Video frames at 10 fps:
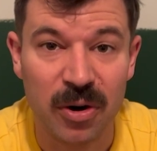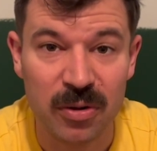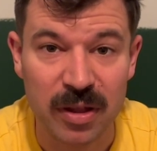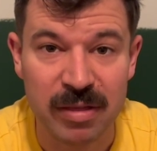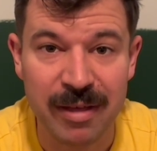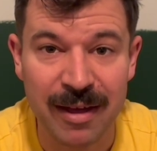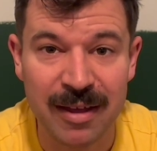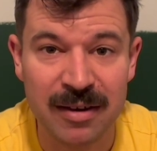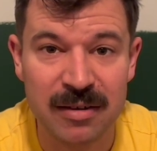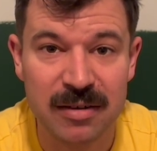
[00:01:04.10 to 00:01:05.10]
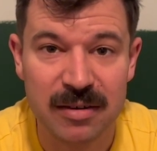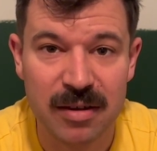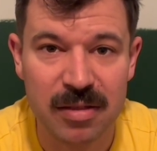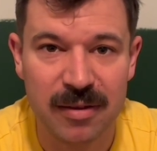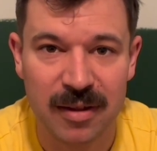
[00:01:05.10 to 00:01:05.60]
early second,
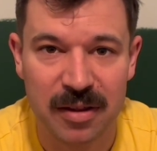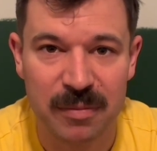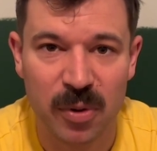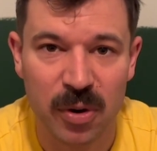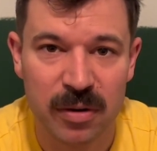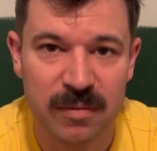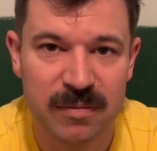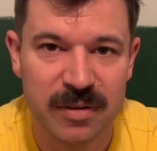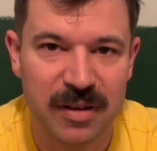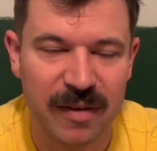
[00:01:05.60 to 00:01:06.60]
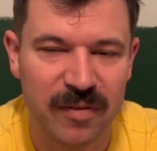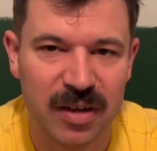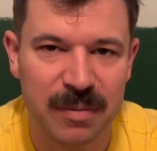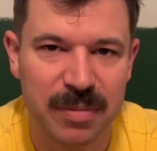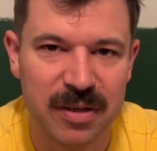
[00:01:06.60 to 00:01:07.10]
still on the board.
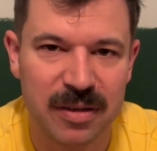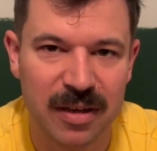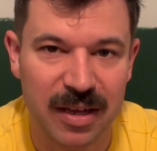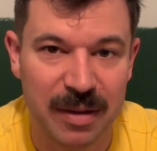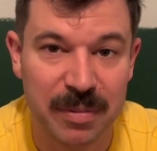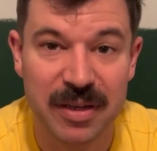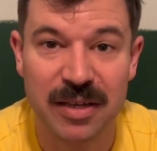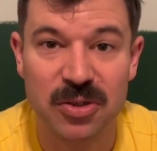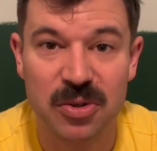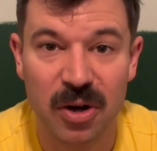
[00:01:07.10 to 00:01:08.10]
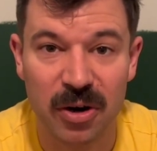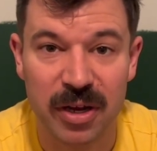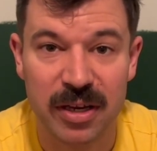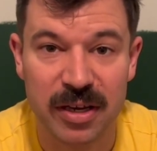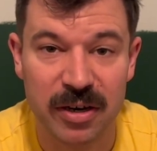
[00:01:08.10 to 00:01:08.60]
Definitely a potential
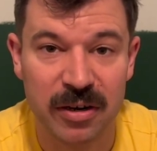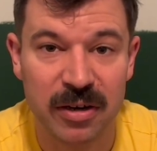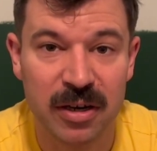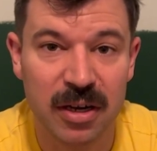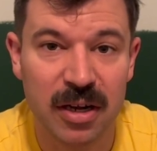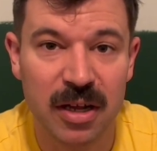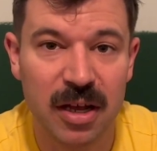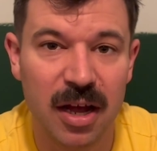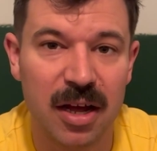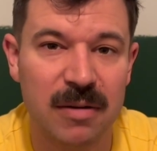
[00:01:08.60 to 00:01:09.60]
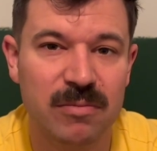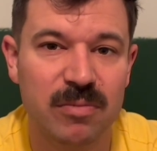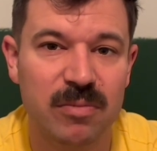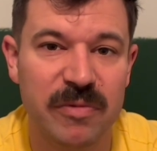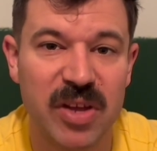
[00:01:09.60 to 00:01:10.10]
target here.
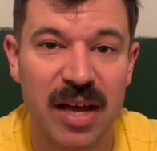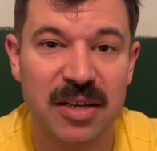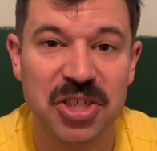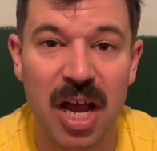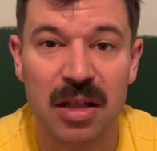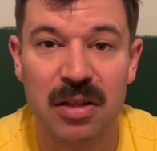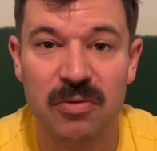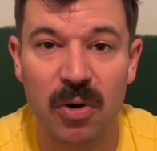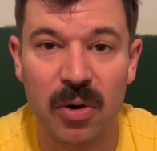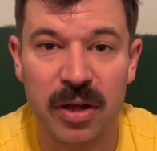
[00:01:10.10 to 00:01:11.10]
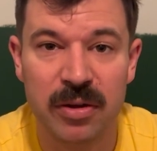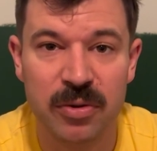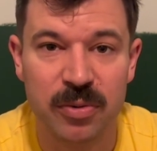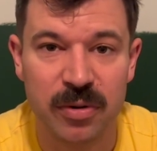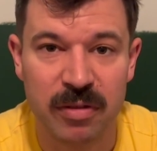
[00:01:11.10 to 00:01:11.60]
We've got Jacqueline Roy,
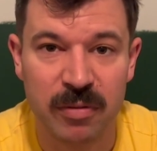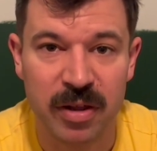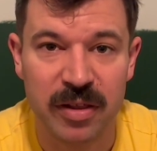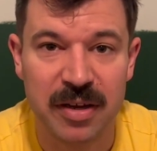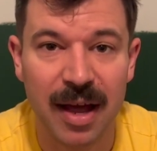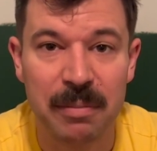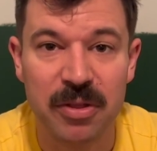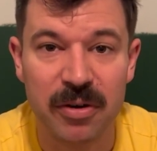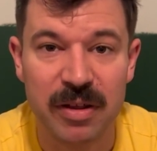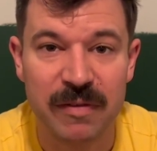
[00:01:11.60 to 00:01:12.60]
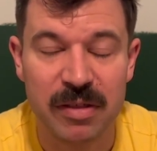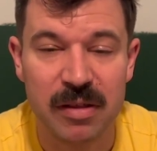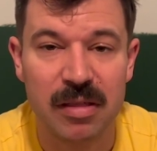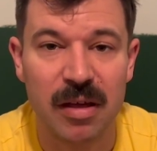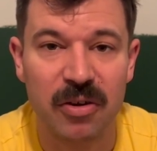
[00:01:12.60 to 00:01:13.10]
who was one of the top 30 visits
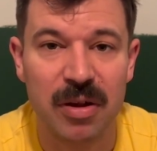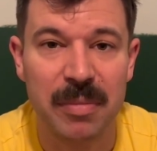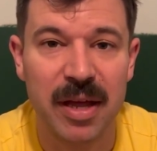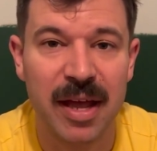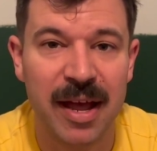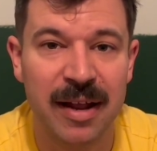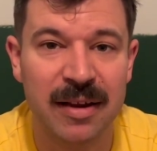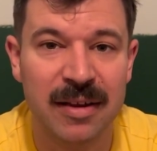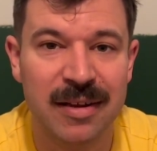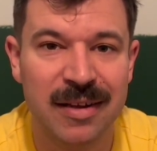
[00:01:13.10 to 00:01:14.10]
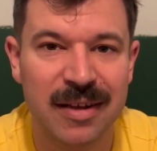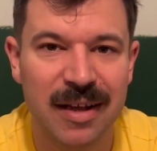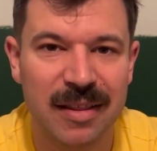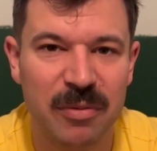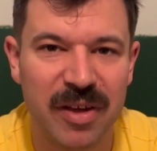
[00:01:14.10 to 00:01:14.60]
that Green Bay had. And
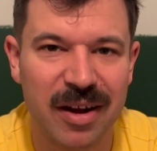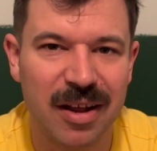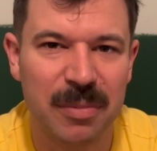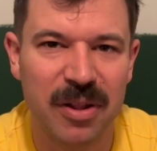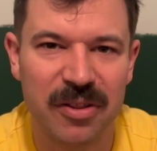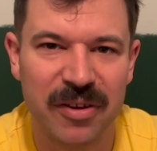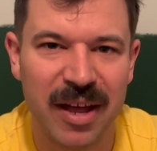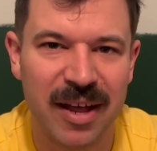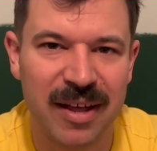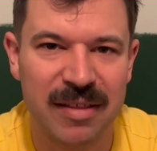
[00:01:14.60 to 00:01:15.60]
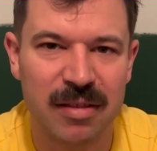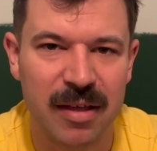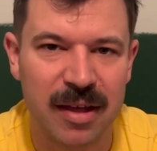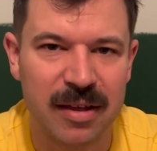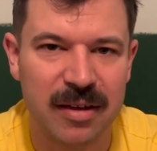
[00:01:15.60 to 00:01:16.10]
then we've got a couple other guys like